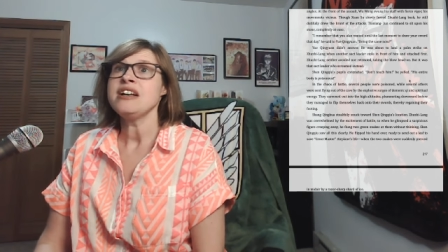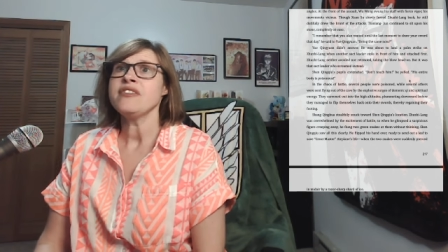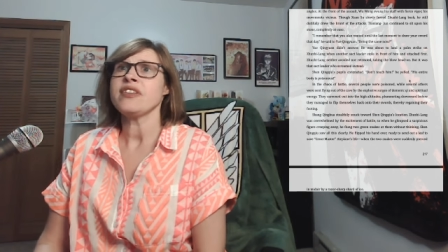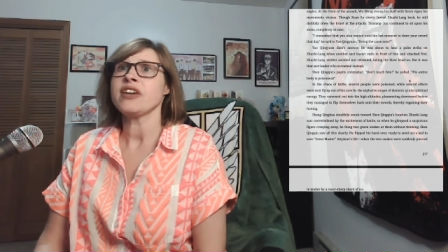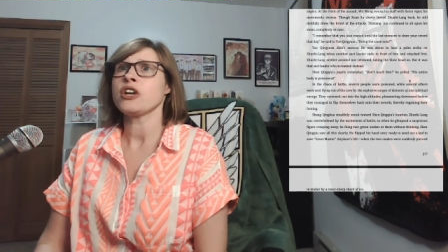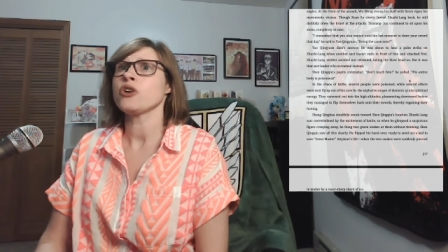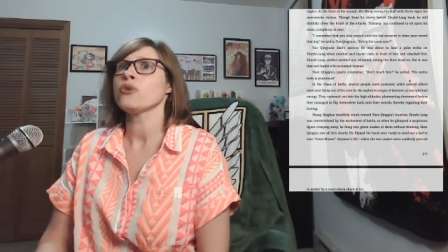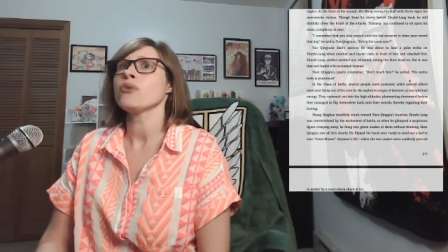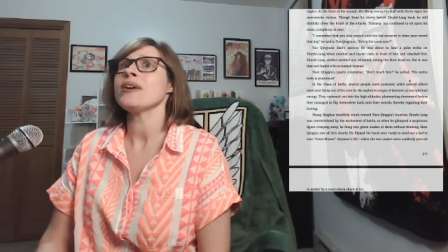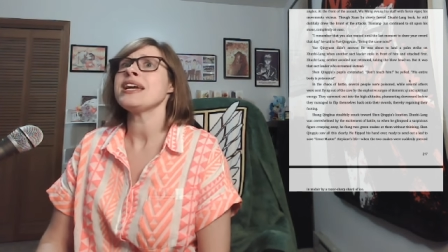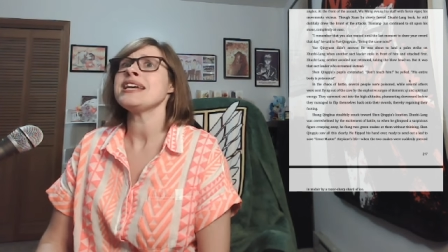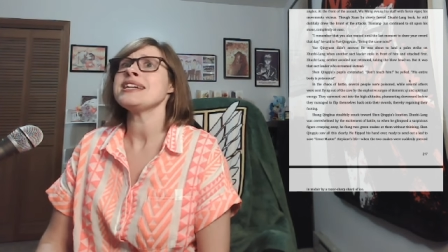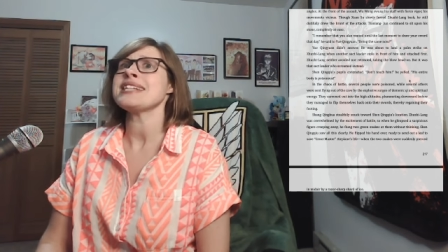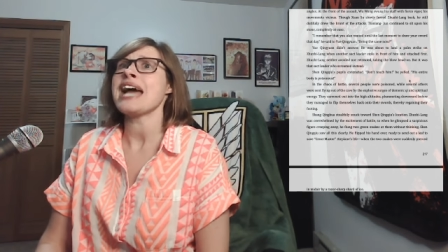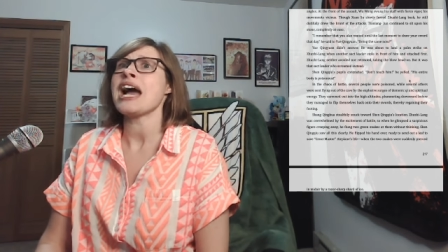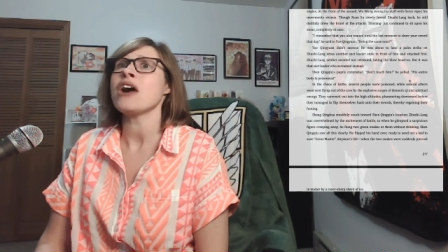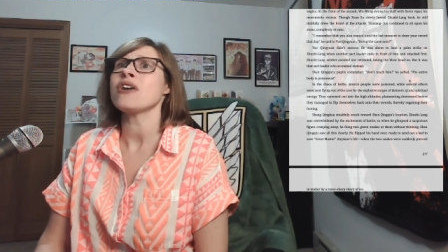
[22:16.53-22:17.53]
They
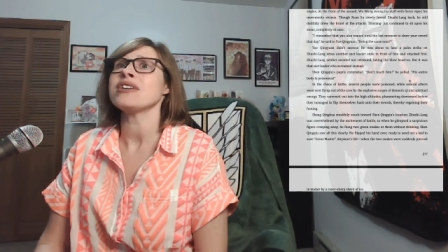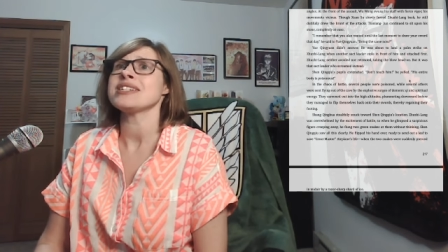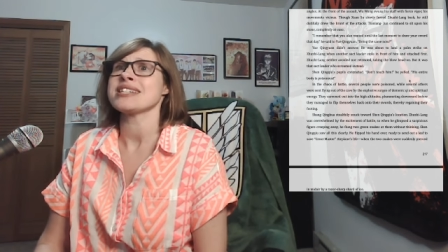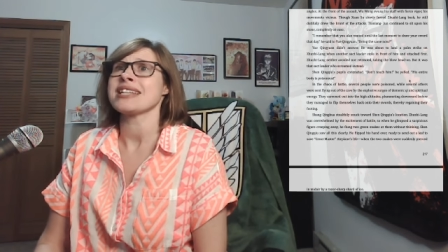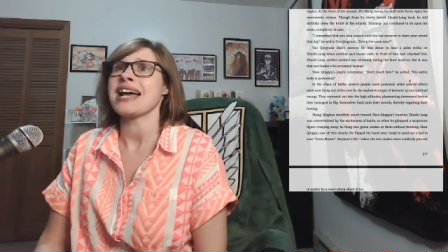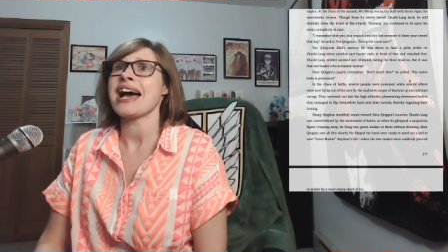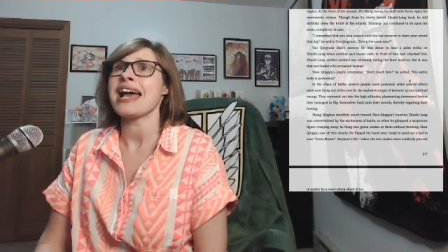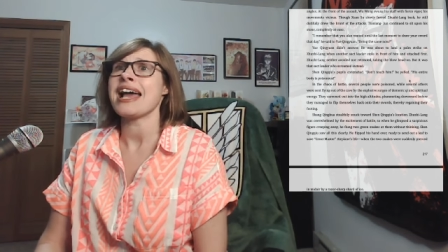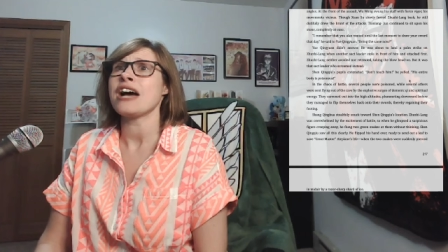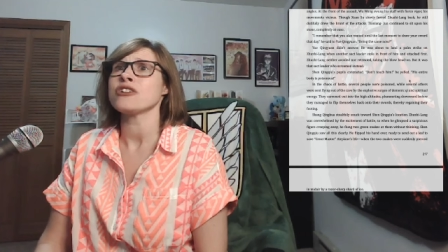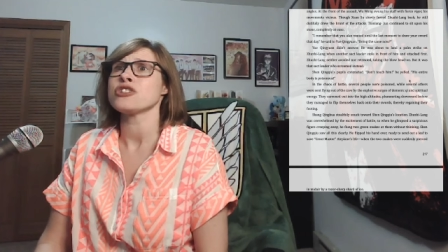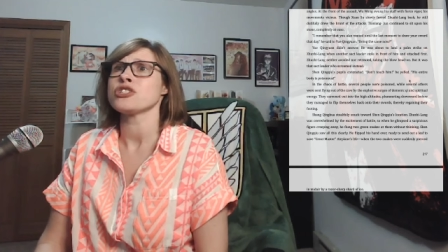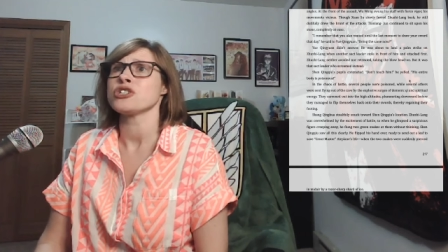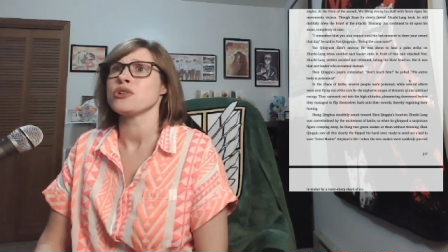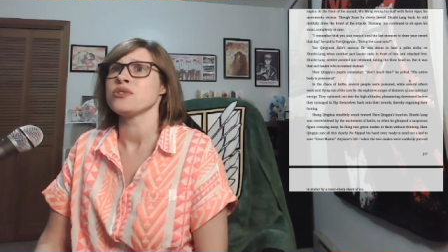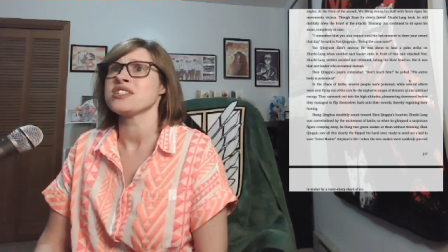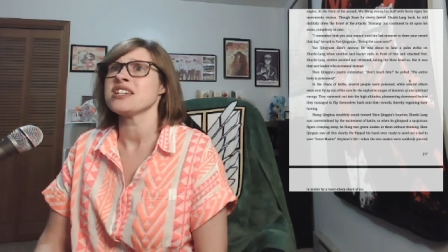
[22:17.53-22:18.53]
careened out into the high
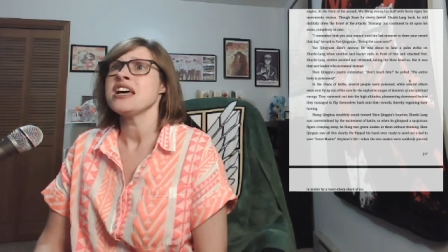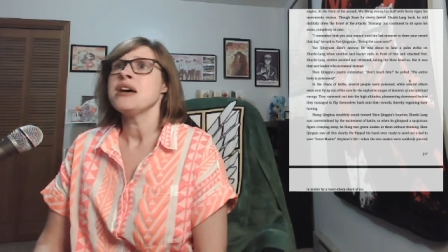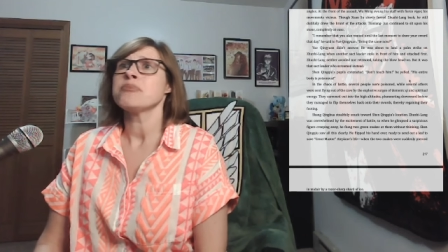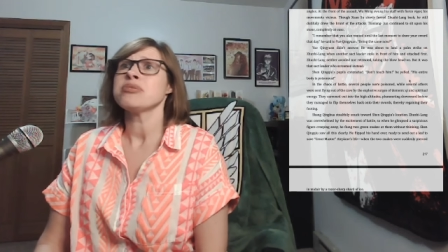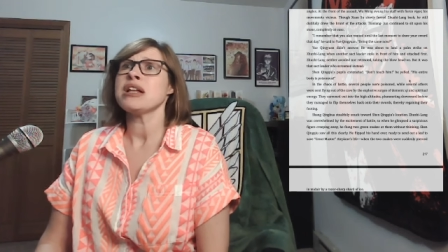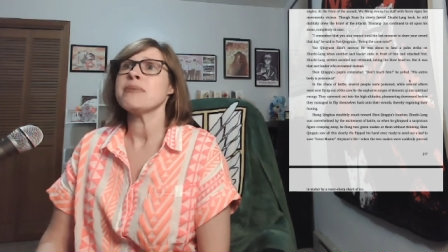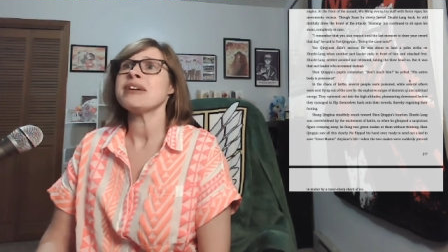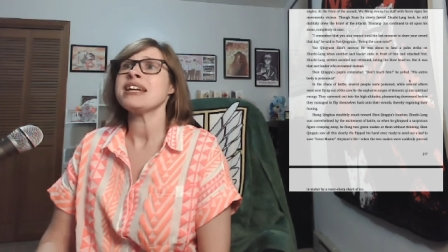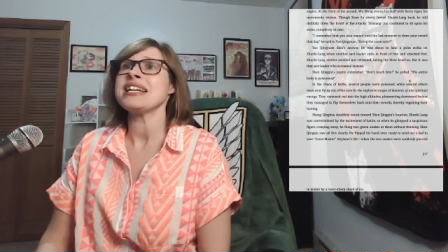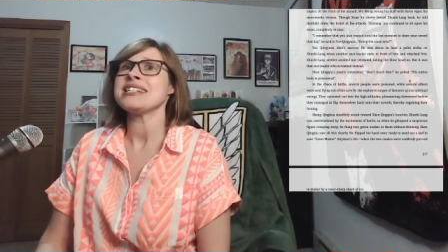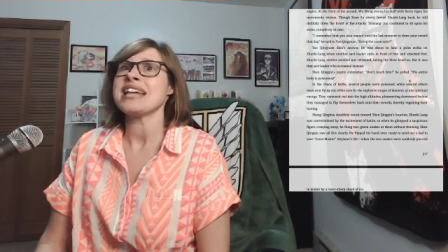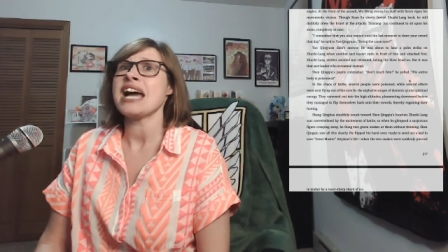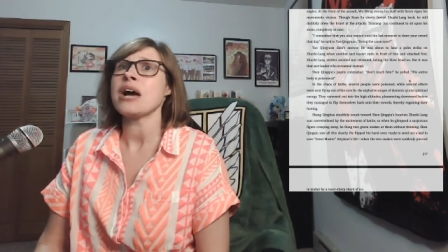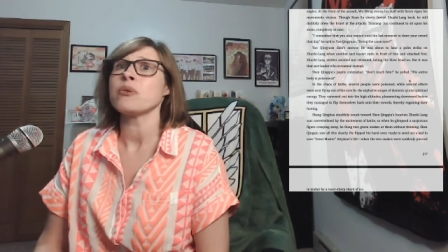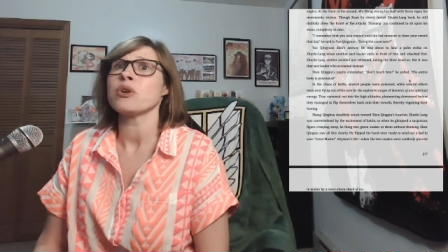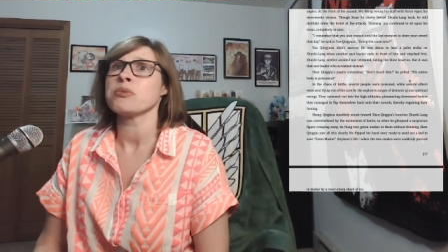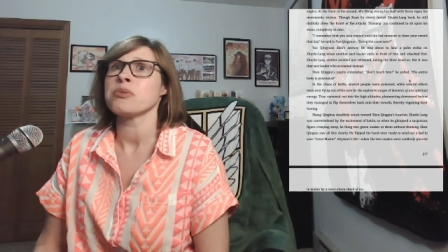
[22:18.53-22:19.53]
altitudes, plummeting
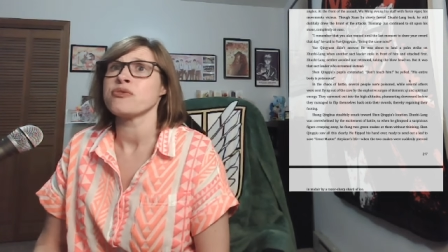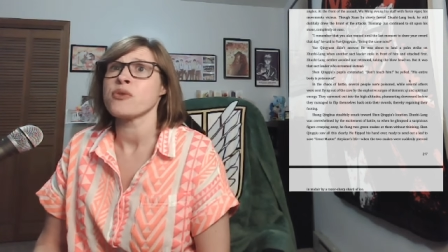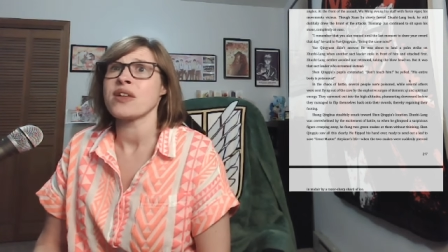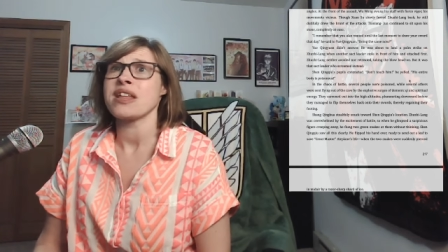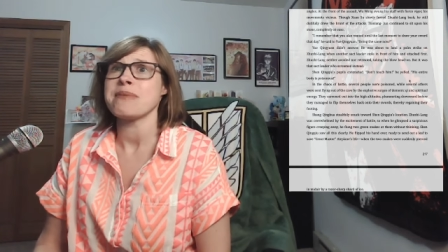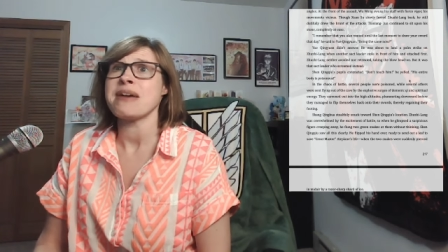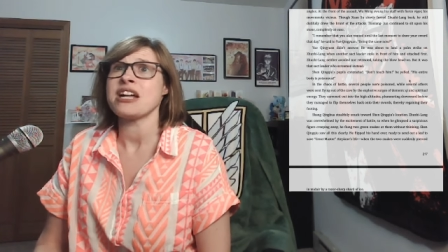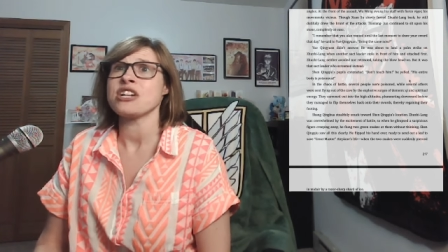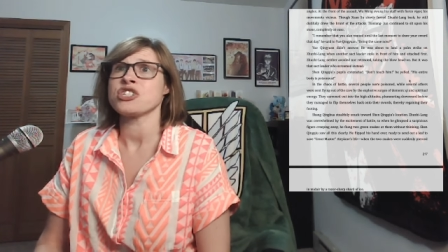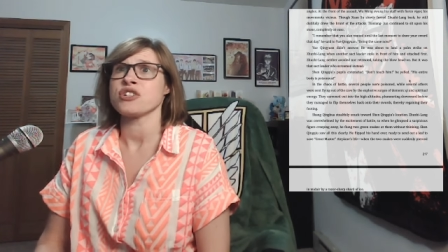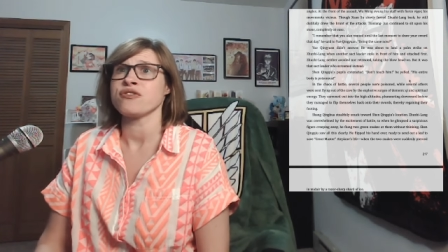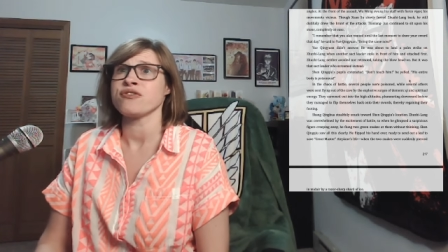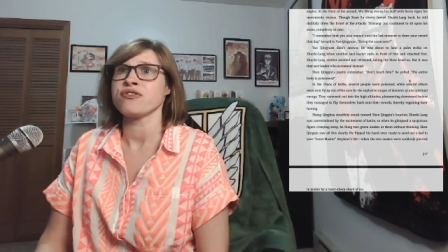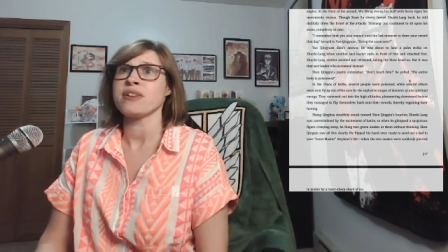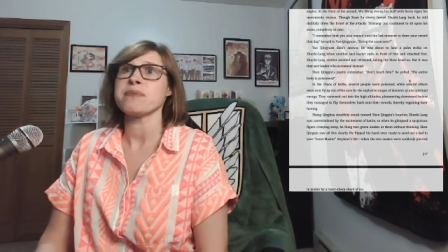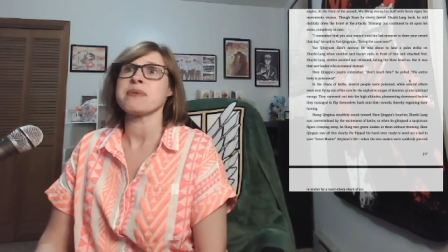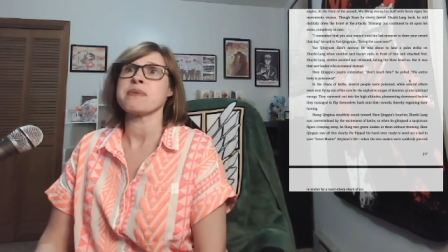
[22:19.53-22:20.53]
downward before they managed to
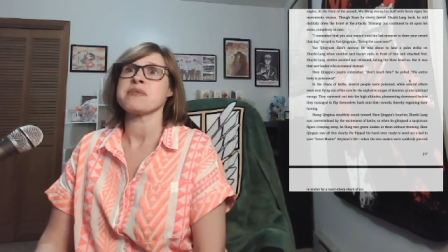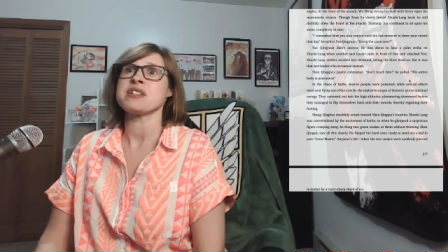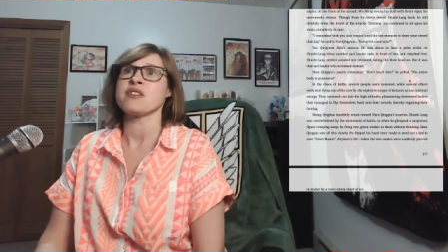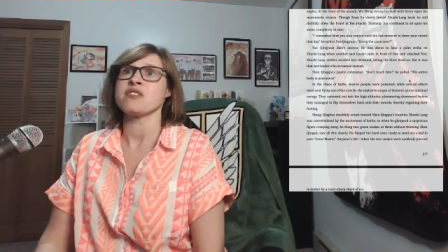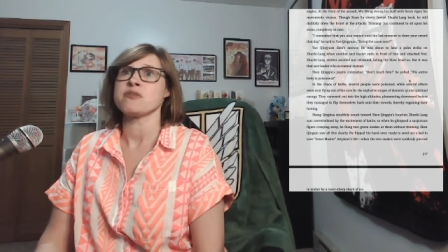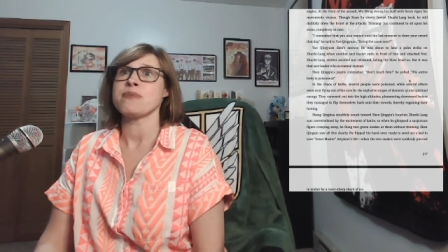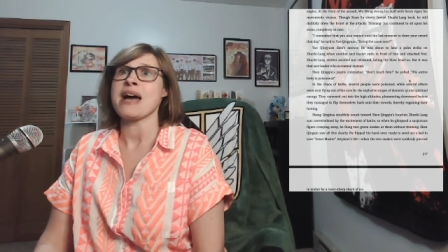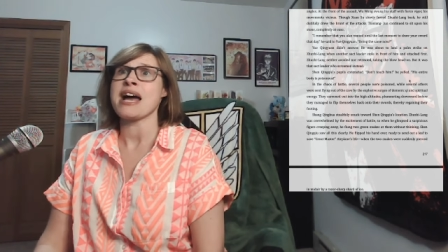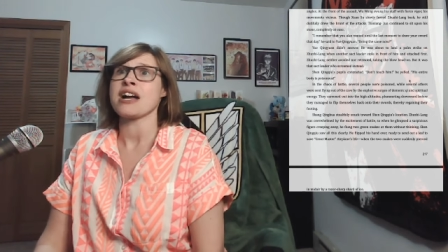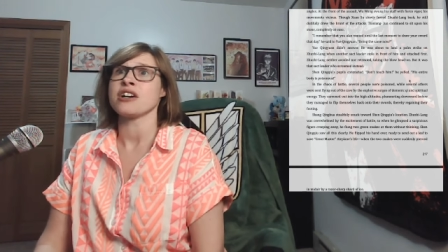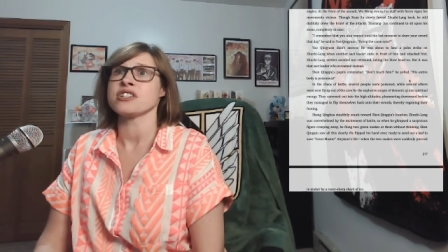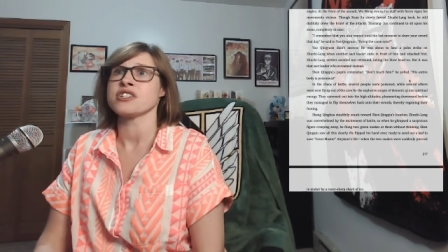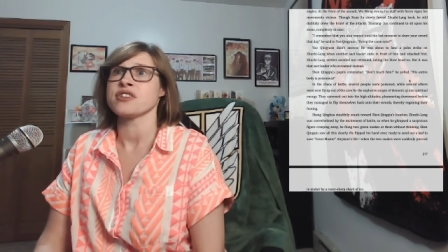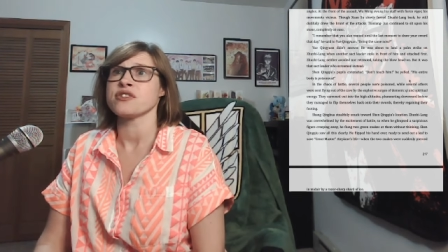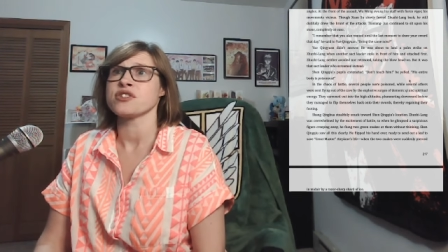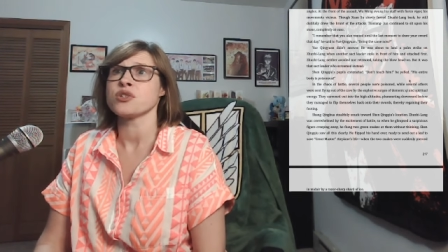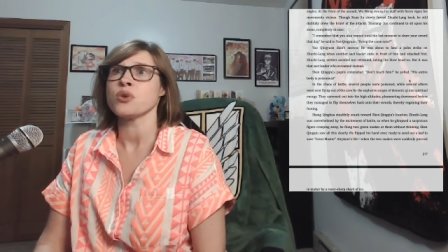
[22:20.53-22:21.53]
flip themselves back onto
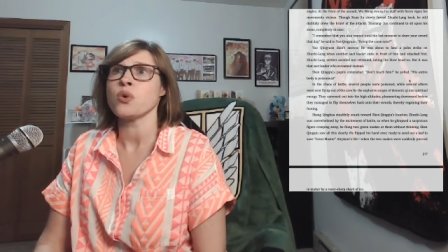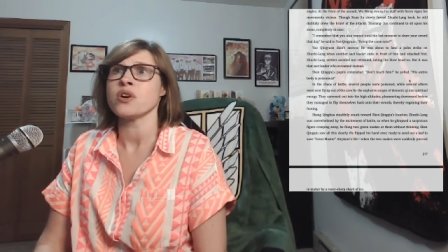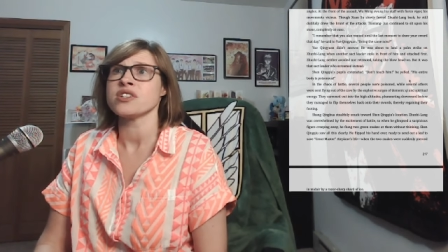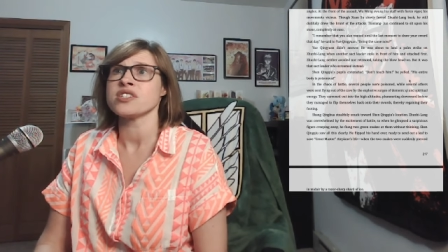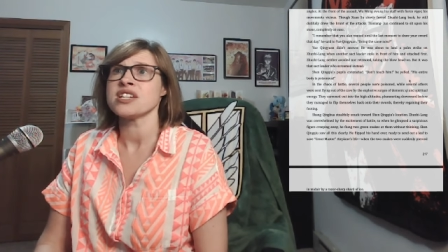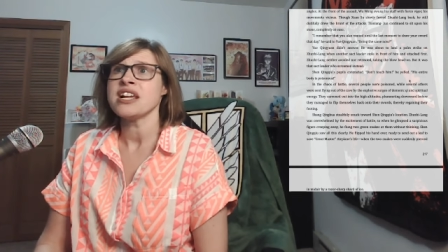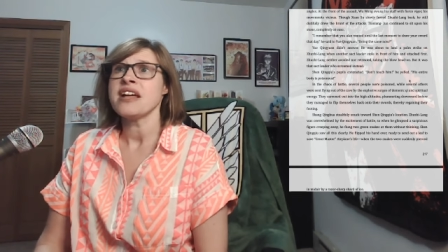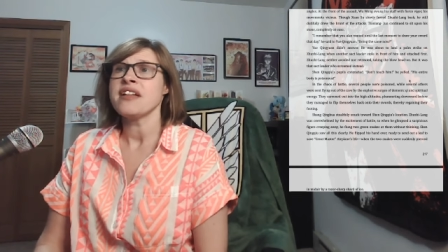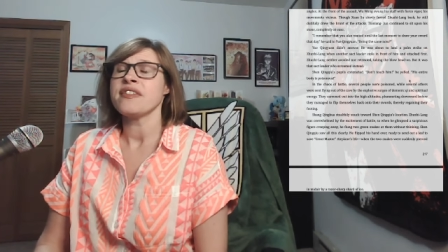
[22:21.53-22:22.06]
their swords,